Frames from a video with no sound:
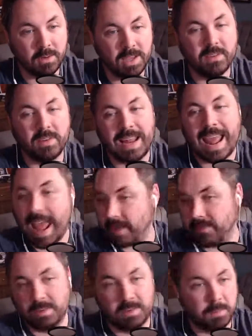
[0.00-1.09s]
even half
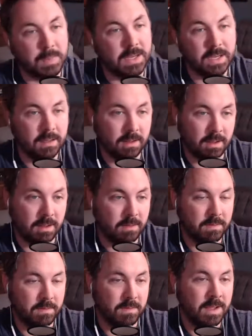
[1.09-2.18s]
the speed
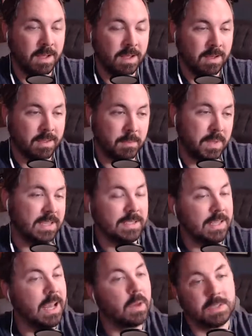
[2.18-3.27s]
of the
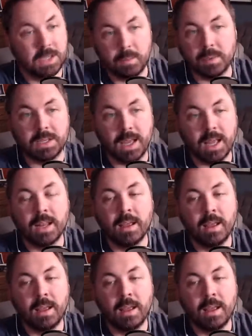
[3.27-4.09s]
PC I was able to get.